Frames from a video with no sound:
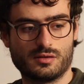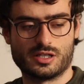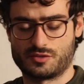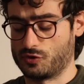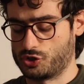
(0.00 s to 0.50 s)

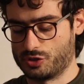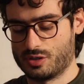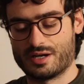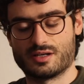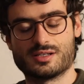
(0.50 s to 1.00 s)
that's for
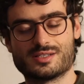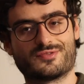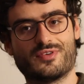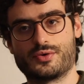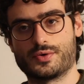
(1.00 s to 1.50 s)
sure, and it's
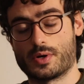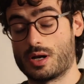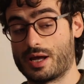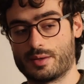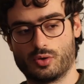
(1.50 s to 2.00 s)
very
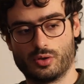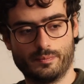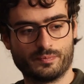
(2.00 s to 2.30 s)
reliable.